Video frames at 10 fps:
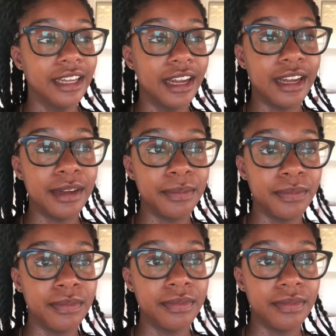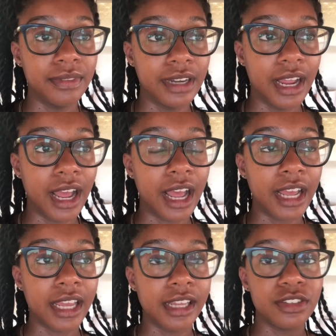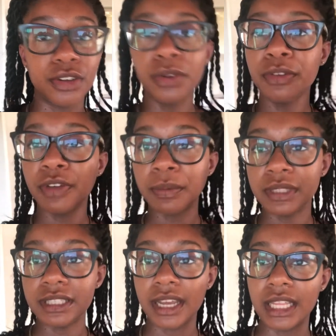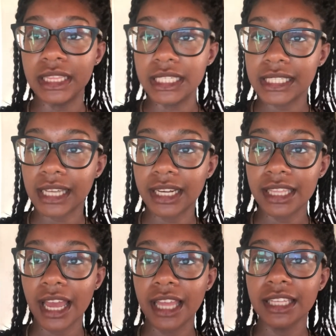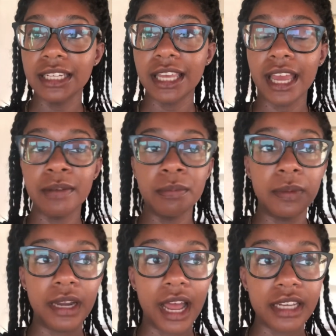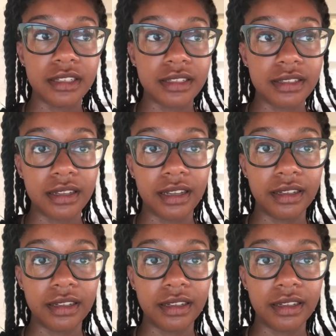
I don't know if I would stay on this side of the island again, but I just